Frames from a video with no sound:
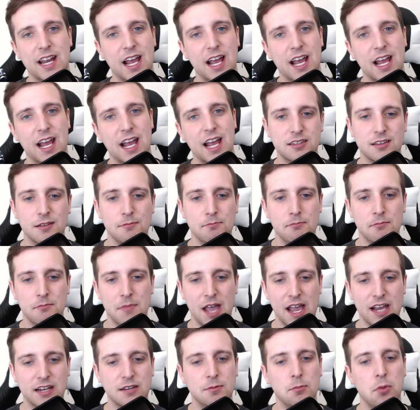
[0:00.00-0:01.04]
I think the
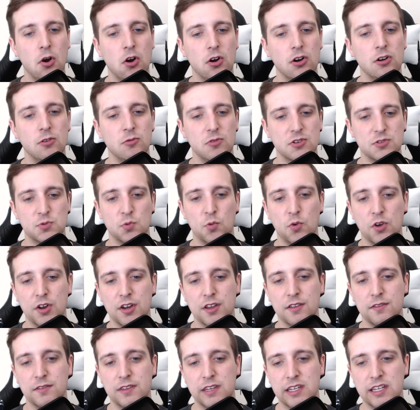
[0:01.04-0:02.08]
mech part was one
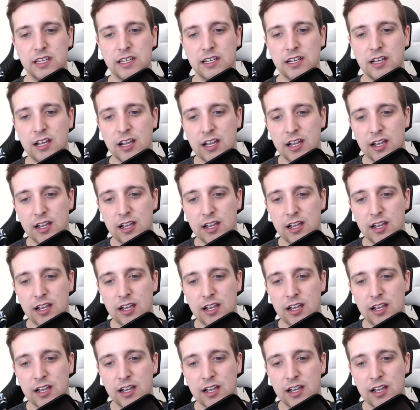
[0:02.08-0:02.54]
of the